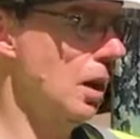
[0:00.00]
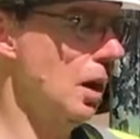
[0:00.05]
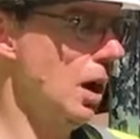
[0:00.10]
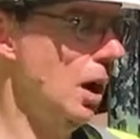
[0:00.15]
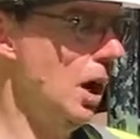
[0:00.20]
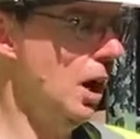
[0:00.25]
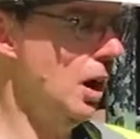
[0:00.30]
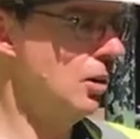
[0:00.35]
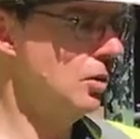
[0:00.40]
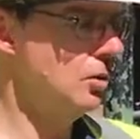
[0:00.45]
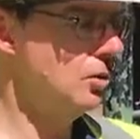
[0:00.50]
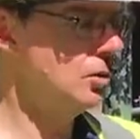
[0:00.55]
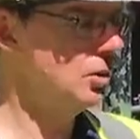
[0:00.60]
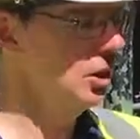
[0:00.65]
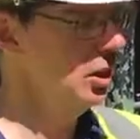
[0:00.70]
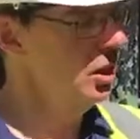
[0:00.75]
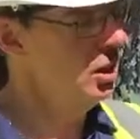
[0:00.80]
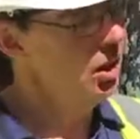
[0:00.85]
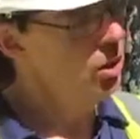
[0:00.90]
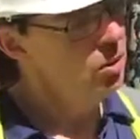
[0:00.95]

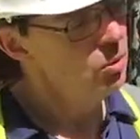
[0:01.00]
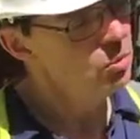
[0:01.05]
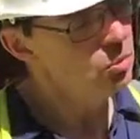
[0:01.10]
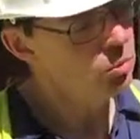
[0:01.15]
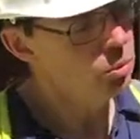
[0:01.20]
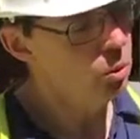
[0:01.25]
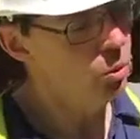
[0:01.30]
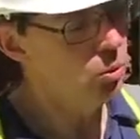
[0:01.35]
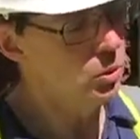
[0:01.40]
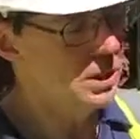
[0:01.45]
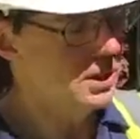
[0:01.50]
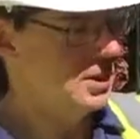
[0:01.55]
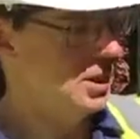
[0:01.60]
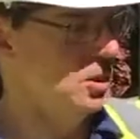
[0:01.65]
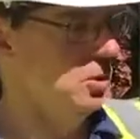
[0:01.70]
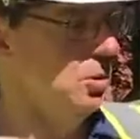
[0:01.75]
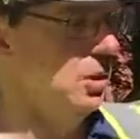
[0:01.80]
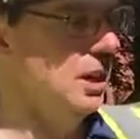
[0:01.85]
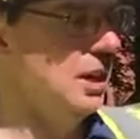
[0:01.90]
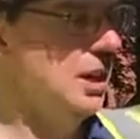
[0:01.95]
And what we're
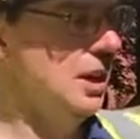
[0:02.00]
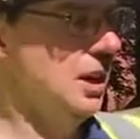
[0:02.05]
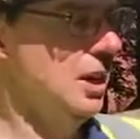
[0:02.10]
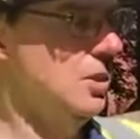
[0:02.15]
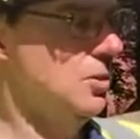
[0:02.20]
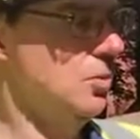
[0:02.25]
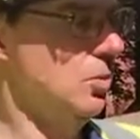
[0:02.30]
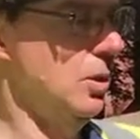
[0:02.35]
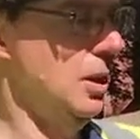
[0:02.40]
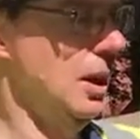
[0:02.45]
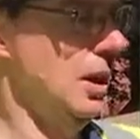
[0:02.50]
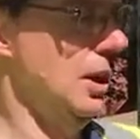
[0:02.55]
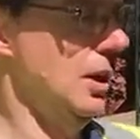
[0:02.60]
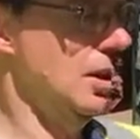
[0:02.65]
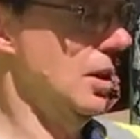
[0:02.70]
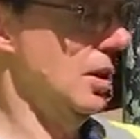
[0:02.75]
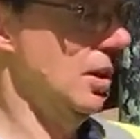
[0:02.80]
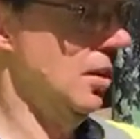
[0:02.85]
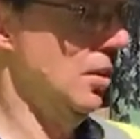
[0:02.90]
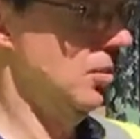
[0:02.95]
doing is we're
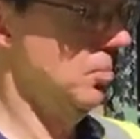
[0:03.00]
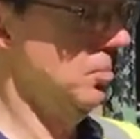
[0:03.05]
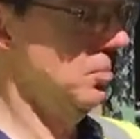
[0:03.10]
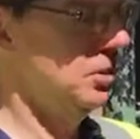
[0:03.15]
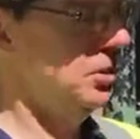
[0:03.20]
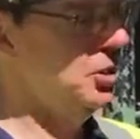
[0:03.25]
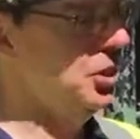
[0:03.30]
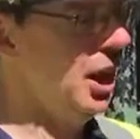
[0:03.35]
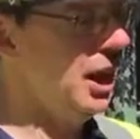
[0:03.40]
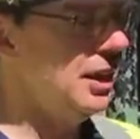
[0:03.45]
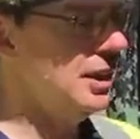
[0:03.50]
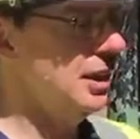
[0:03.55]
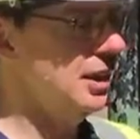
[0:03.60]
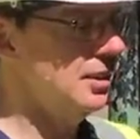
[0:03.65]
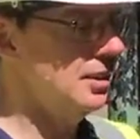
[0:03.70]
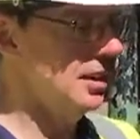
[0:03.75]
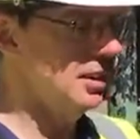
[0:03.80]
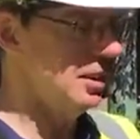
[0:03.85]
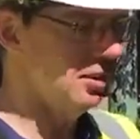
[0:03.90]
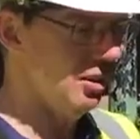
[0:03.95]

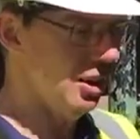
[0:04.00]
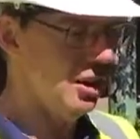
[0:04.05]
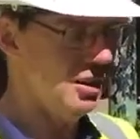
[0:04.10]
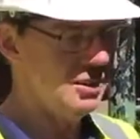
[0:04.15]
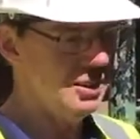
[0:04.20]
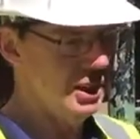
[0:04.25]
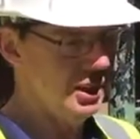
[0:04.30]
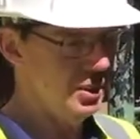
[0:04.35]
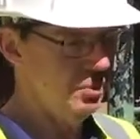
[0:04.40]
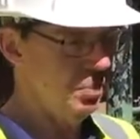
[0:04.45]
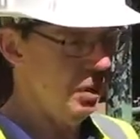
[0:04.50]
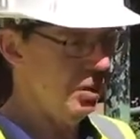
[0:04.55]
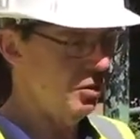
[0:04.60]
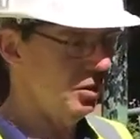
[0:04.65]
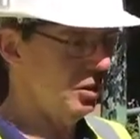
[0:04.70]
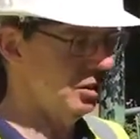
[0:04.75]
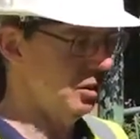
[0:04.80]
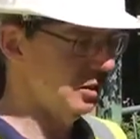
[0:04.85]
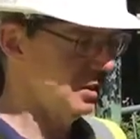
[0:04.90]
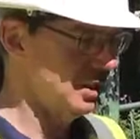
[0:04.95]
checking that there aren't any
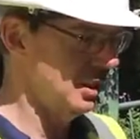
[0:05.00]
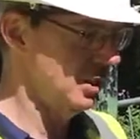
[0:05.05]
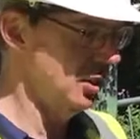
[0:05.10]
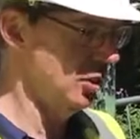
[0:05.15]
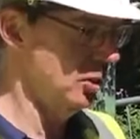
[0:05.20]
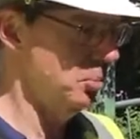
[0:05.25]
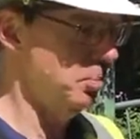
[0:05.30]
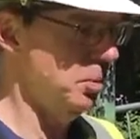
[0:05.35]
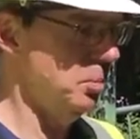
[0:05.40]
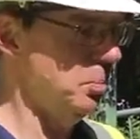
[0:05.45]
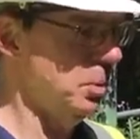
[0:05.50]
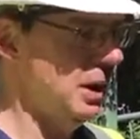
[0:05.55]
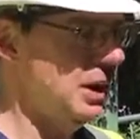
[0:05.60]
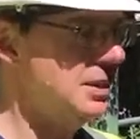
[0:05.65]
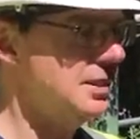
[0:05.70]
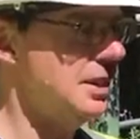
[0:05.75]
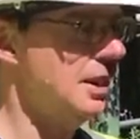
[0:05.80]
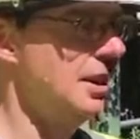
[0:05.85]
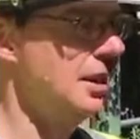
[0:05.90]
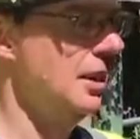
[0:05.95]
burials in the upper bit,
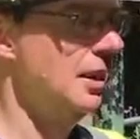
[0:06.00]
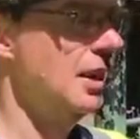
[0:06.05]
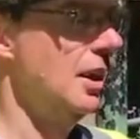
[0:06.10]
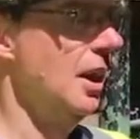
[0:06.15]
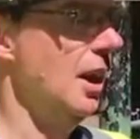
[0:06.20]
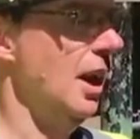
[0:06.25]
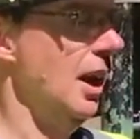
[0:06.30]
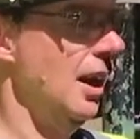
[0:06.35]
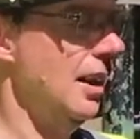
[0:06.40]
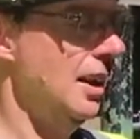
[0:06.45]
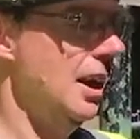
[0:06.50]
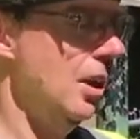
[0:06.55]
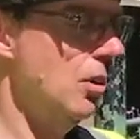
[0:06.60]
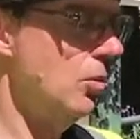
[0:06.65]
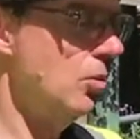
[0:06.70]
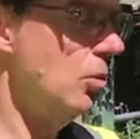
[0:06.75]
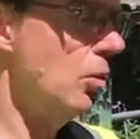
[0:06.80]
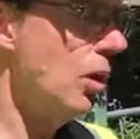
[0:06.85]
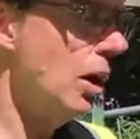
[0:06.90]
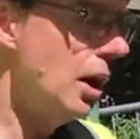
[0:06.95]
and then
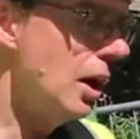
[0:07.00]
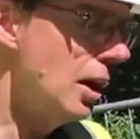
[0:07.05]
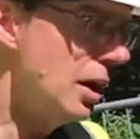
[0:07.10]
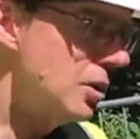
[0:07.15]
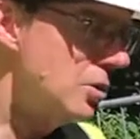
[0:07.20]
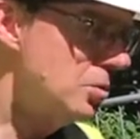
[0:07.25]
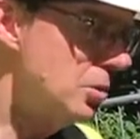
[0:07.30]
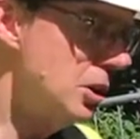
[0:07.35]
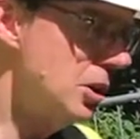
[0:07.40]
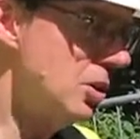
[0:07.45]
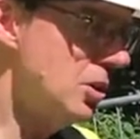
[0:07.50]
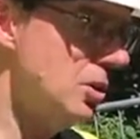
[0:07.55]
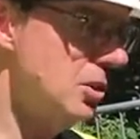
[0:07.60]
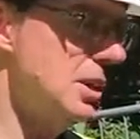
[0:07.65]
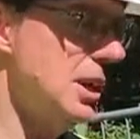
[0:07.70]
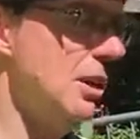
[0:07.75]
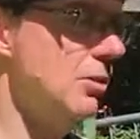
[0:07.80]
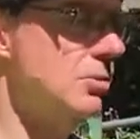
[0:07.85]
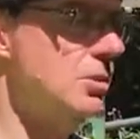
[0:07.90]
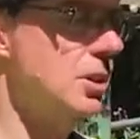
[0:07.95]
as we go
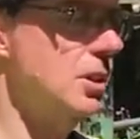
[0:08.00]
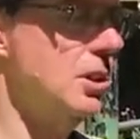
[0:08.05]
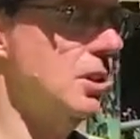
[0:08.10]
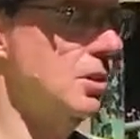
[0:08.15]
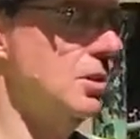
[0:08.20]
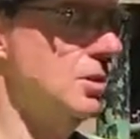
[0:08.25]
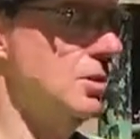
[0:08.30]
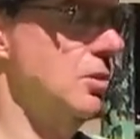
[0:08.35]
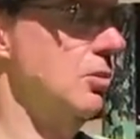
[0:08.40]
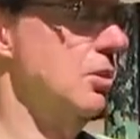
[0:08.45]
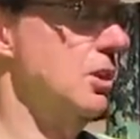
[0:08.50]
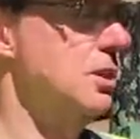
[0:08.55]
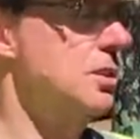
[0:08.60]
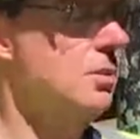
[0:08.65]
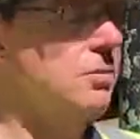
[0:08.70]
down to reach the